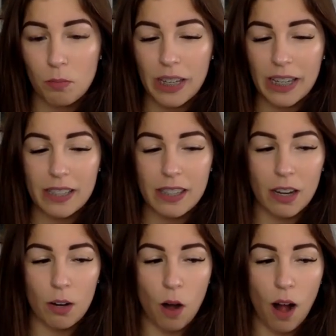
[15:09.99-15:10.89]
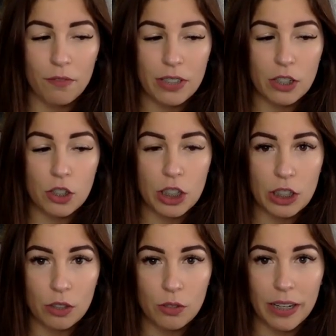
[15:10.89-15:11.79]
because they are often
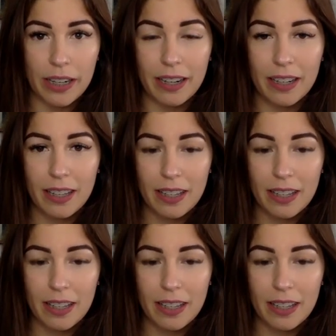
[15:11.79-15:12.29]
children,